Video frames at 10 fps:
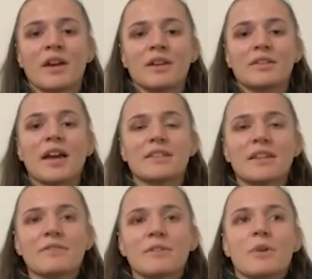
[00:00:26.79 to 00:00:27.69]
Yeah, I
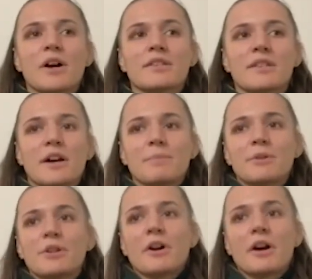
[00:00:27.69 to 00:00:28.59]
definitely was.
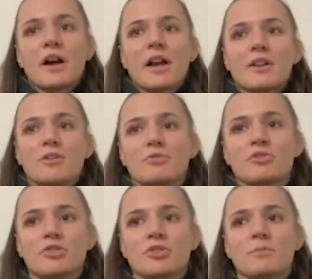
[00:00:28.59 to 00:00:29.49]
You know, I know
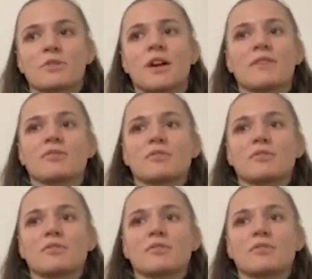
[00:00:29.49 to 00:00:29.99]
she's super tough.